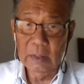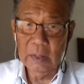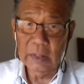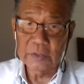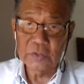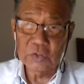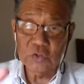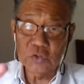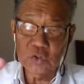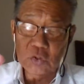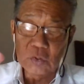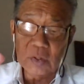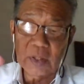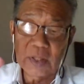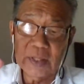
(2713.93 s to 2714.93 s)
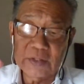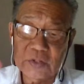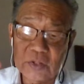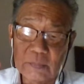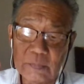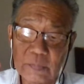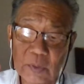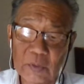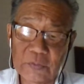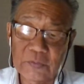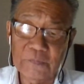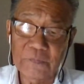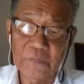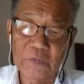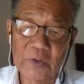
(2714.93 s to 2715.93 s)
because it's utilizing both
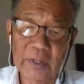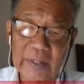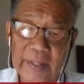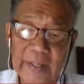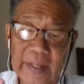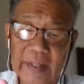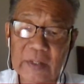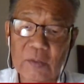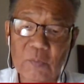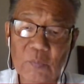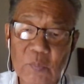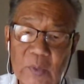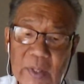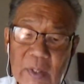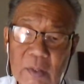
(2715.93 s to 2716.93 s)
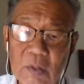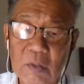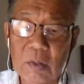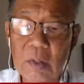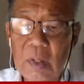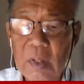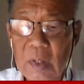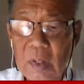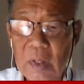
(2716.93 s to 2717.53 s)
the front and the rear